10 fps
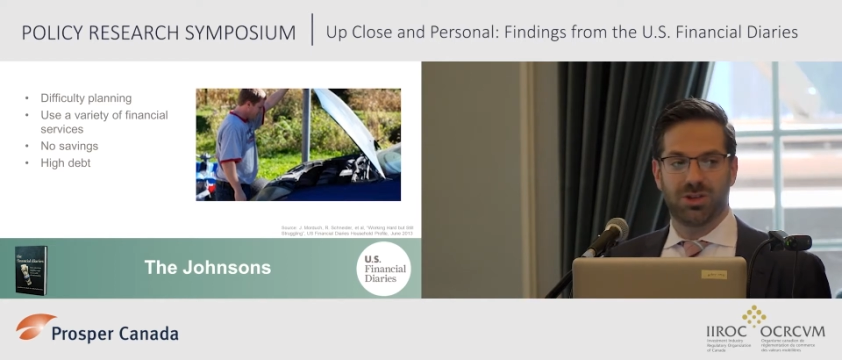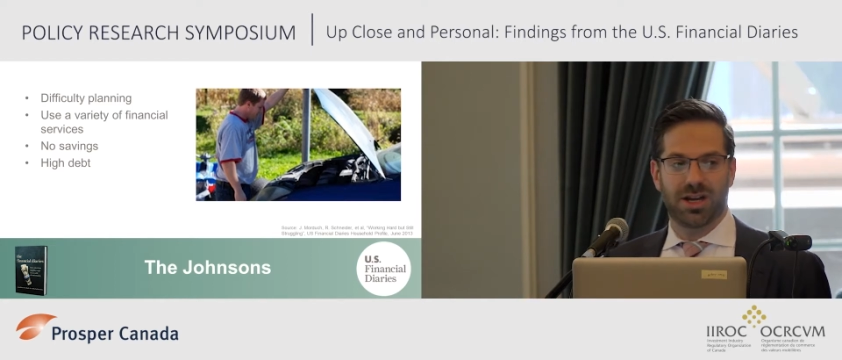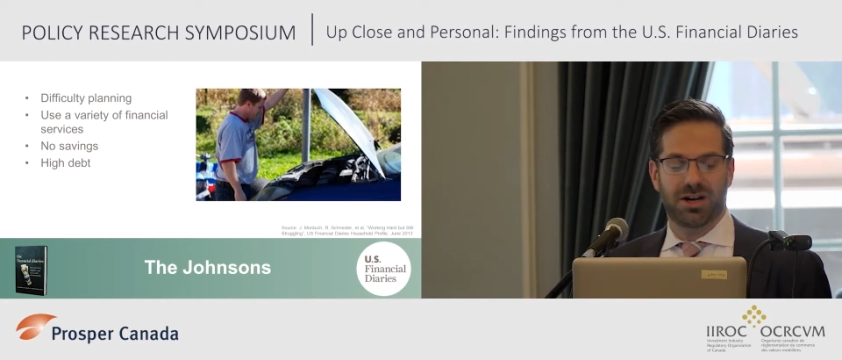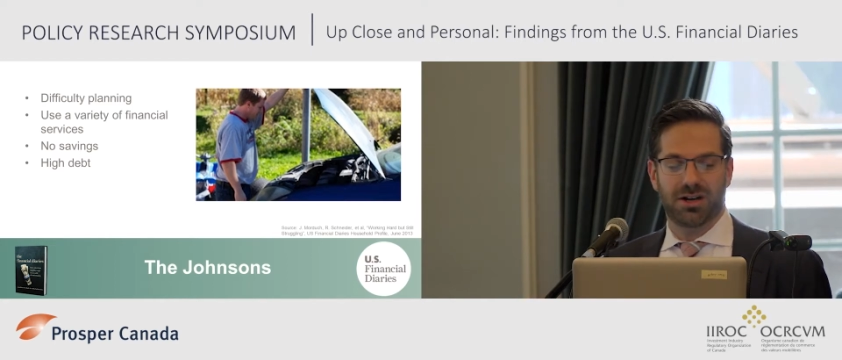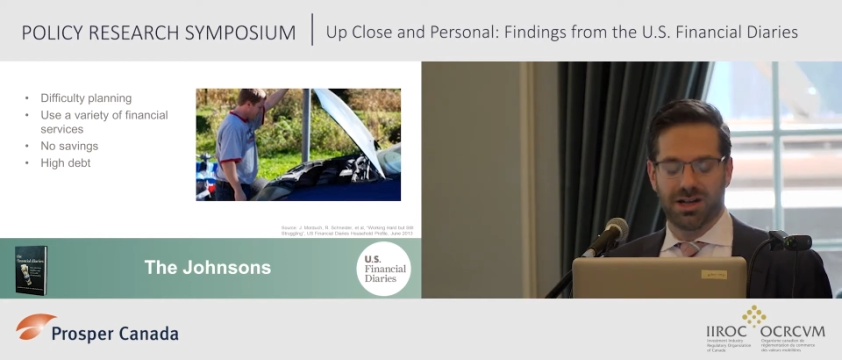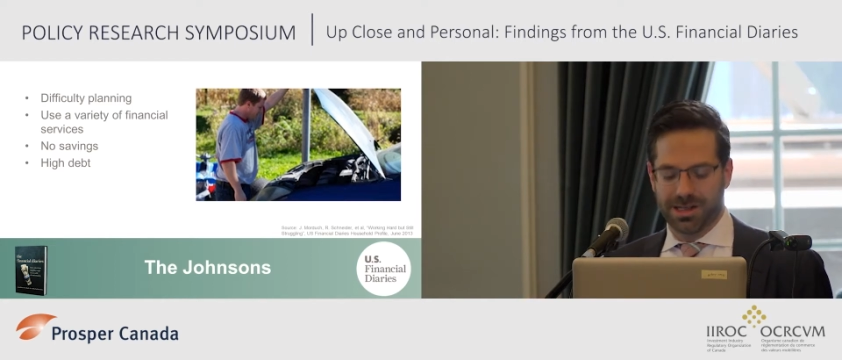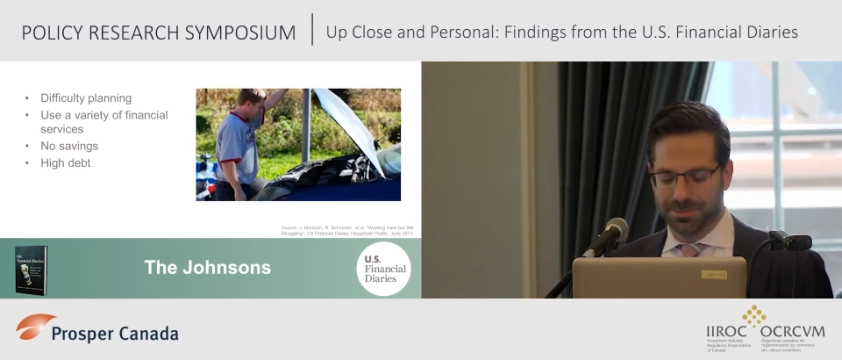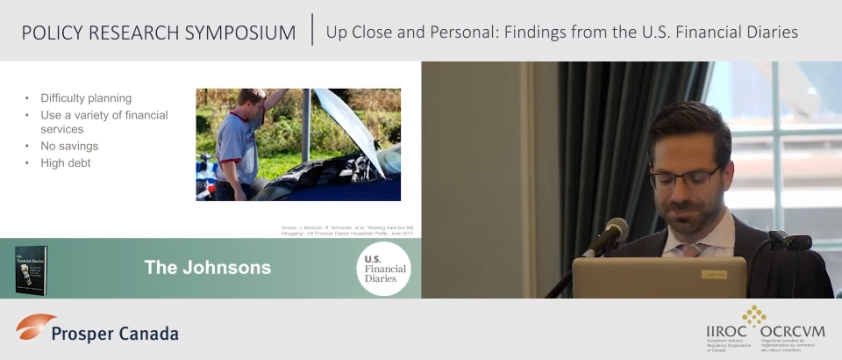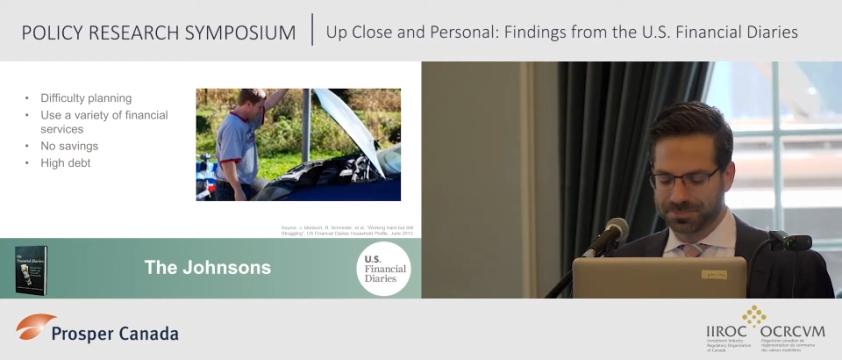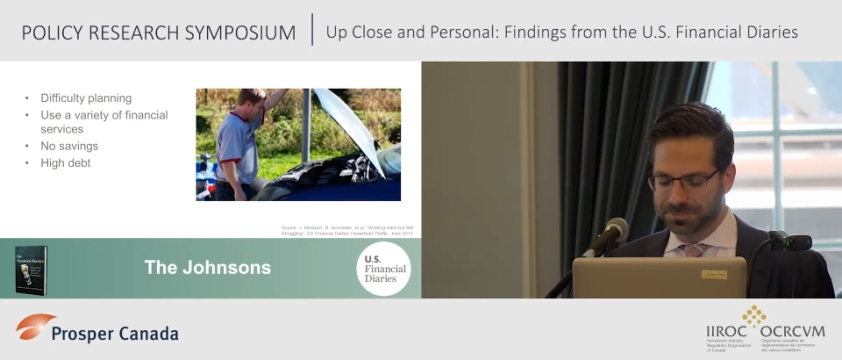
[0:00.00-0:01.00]
their
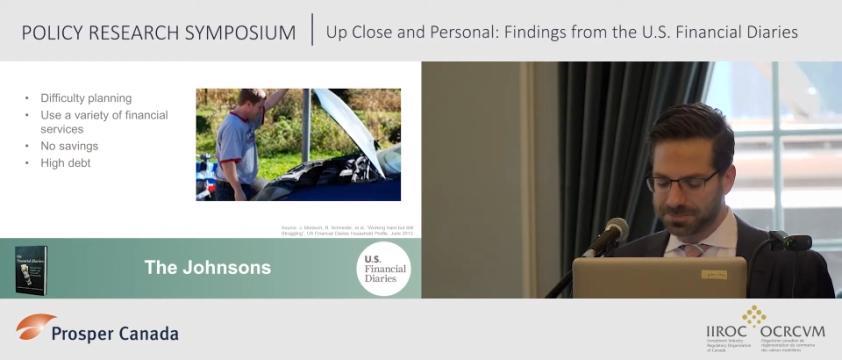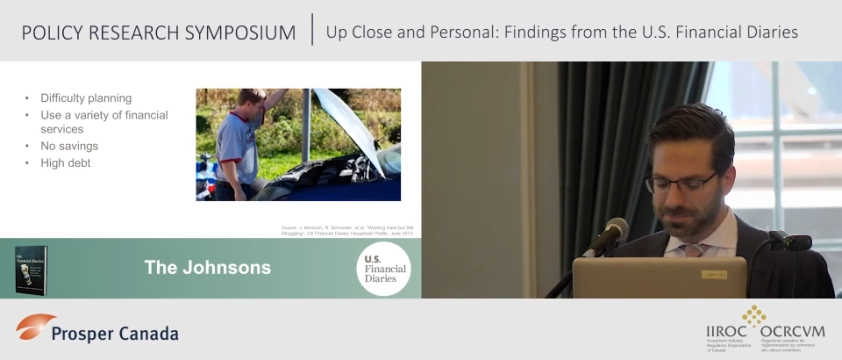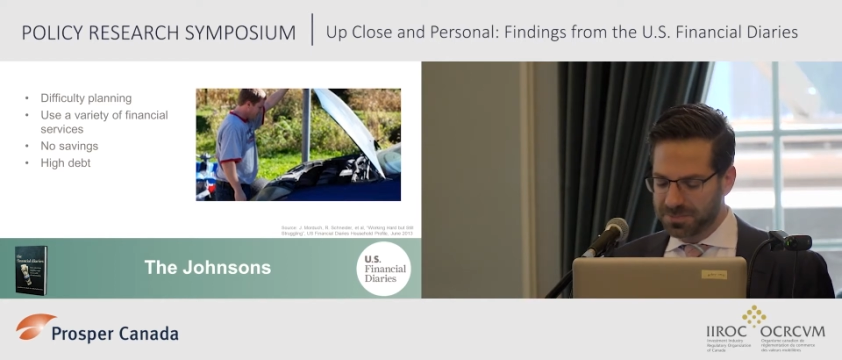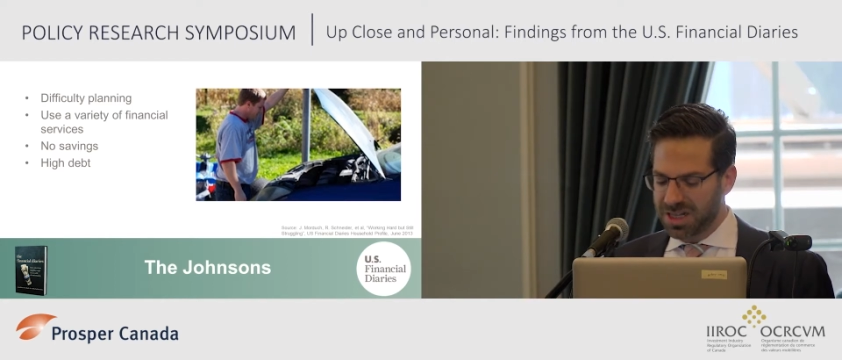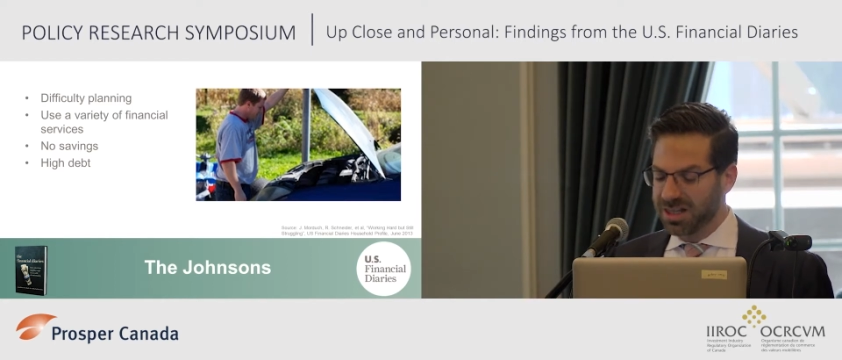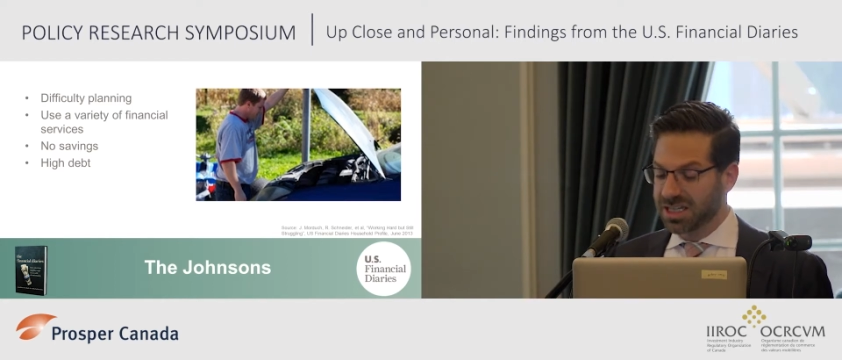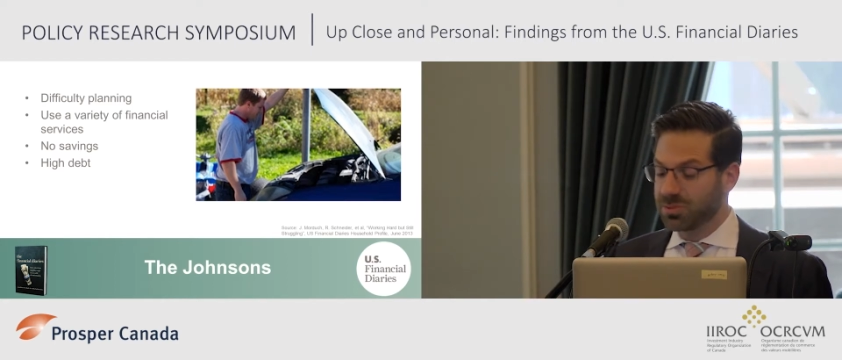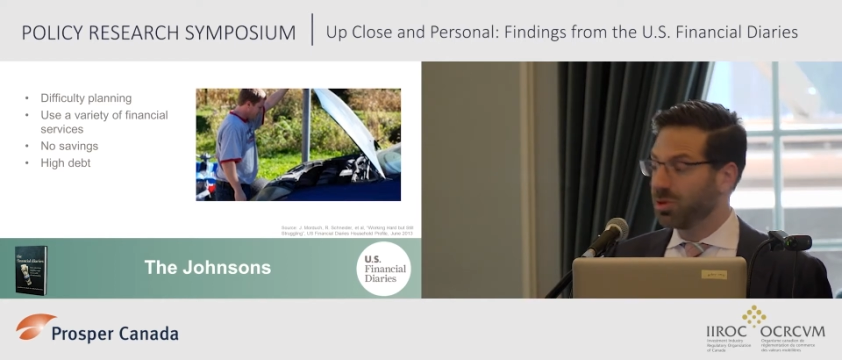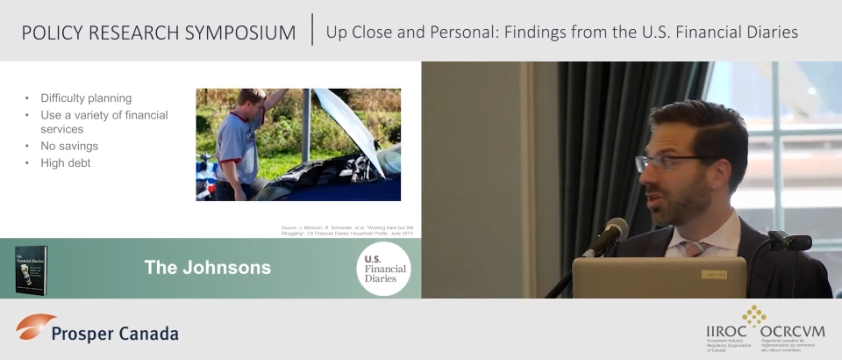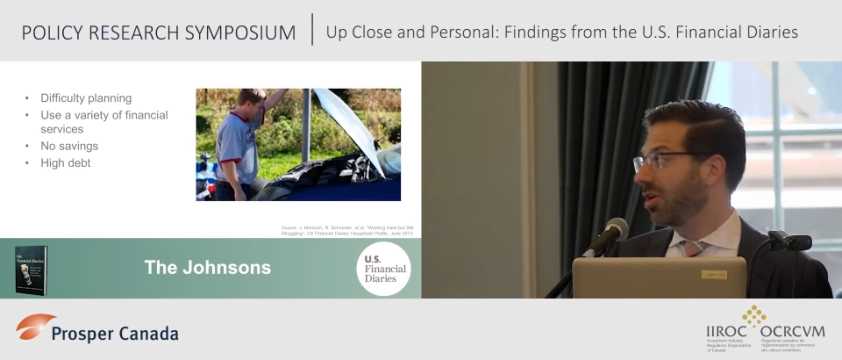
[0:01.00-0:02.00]
they
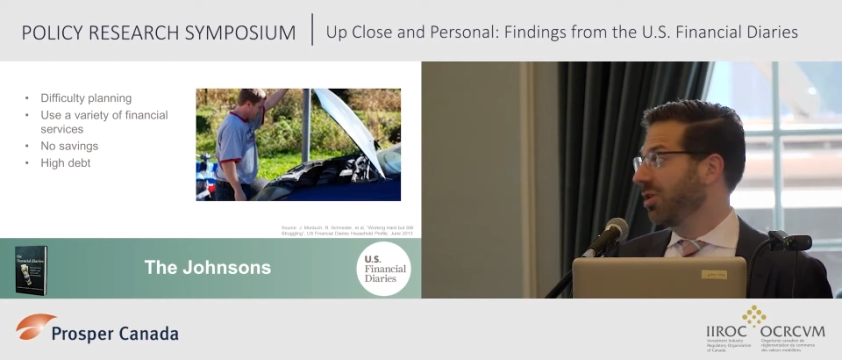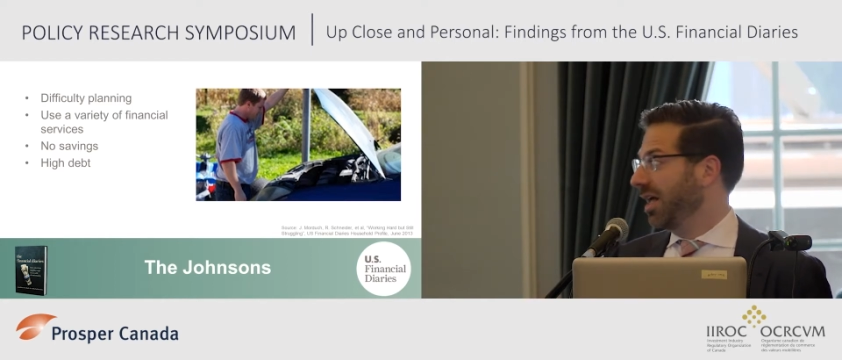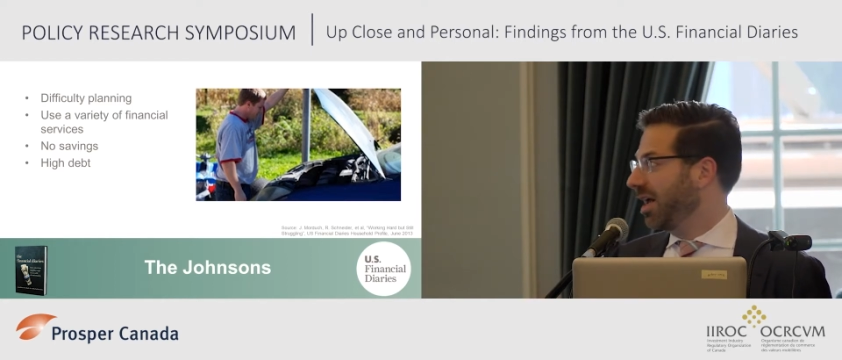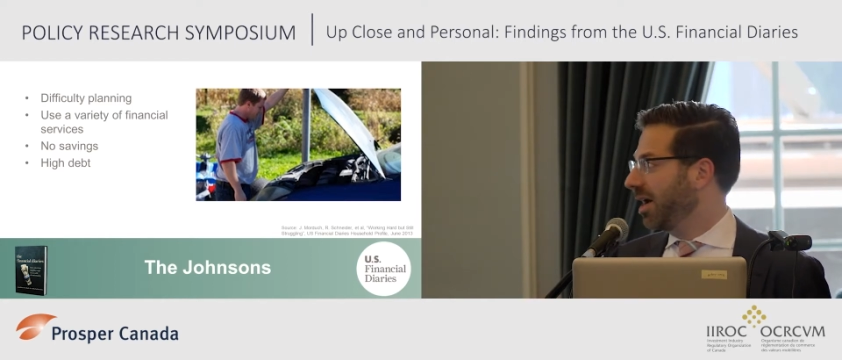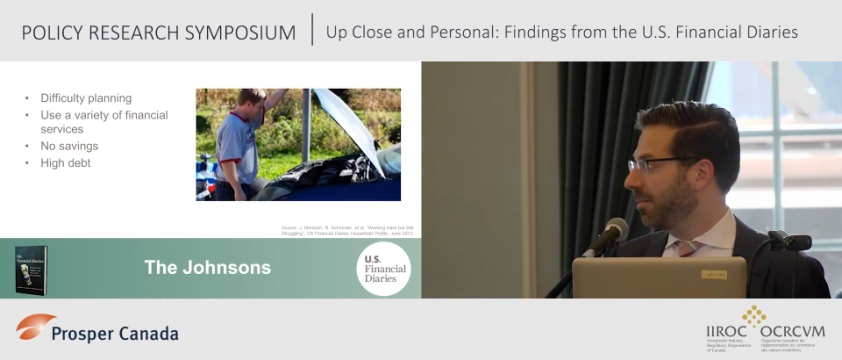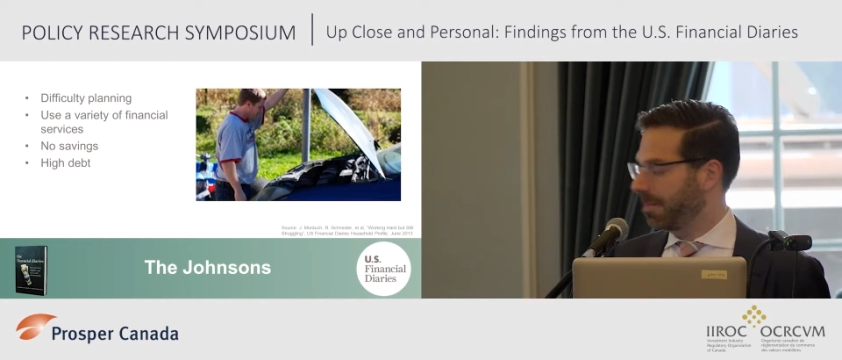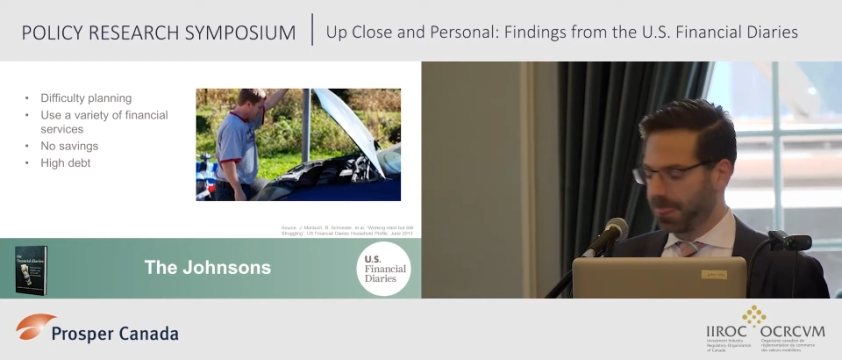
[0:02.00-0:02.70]
smooth their own income.